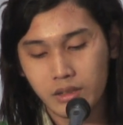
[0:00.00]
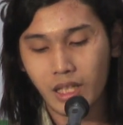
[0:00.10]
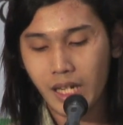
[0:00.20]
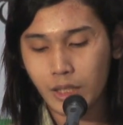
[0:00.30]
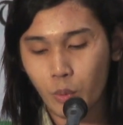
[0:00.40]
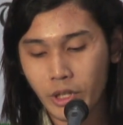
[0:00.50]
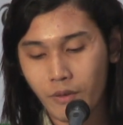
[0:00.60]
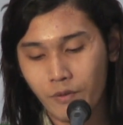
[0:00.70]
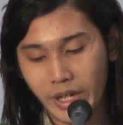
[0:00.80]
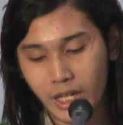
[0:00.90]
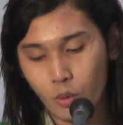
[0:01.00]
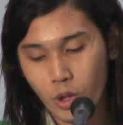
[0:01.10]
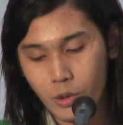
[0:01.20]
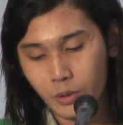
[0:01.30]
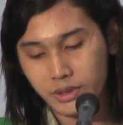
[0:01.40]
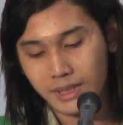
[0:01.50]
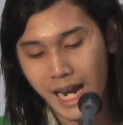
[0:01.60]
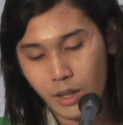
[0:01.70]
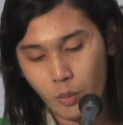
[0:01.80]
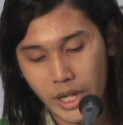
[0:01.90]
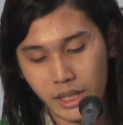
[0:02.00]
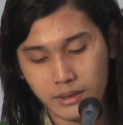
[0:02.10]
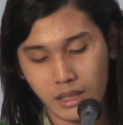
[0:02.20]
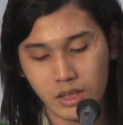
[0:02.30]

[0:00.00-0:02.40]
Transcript: The network of railroads, highways,